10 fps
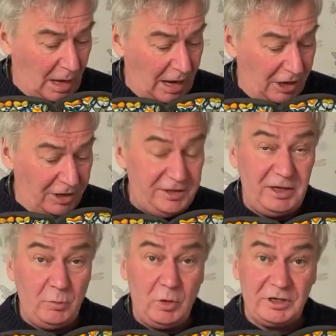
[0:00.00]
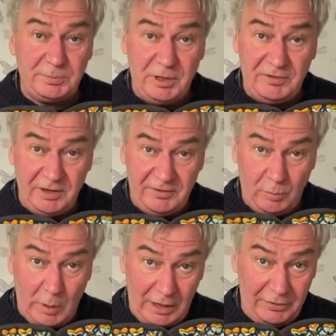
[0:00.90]
And I think it works perfectly
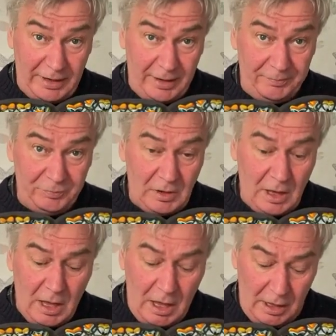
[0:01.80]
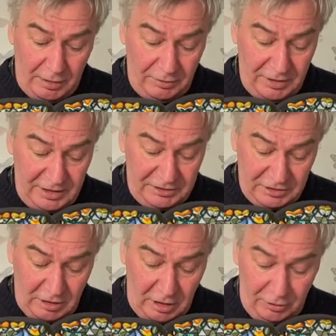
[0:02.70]
well now. These
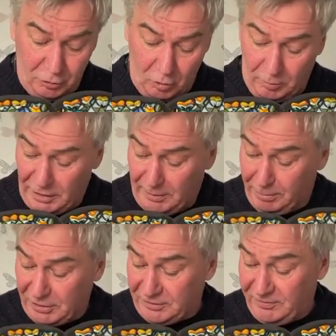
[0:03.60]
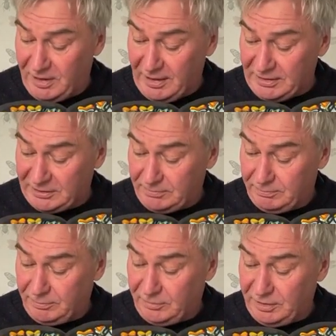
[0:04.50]
are normally butterflies,
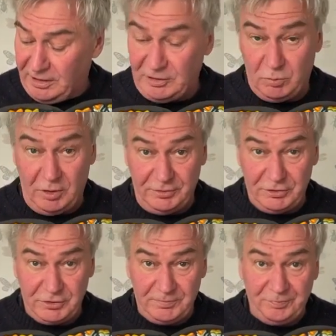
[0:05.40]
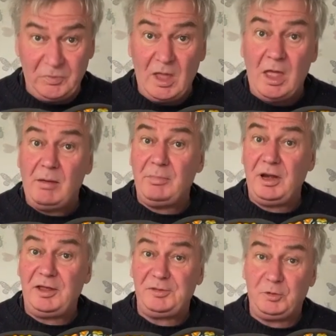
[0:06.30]
these ones. But
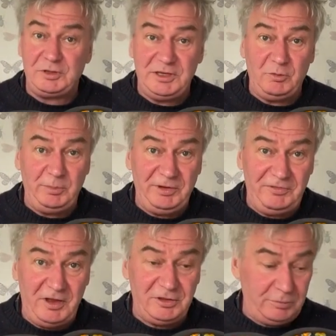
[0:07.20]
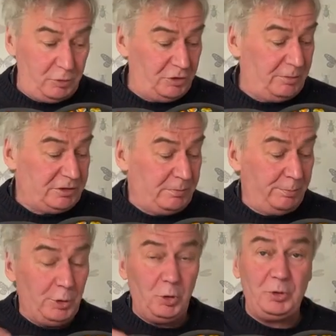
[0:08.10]
I thought it would be fun to put them as a
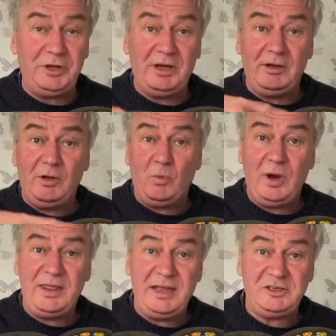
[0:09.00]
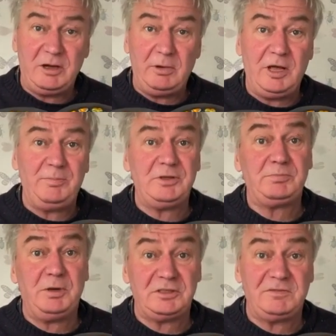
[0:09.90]
border where they double up as
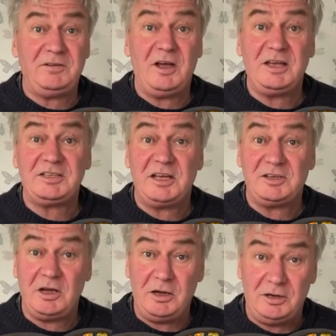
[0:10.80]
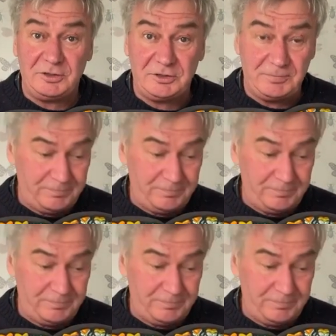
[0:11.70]
butterflies and hearts.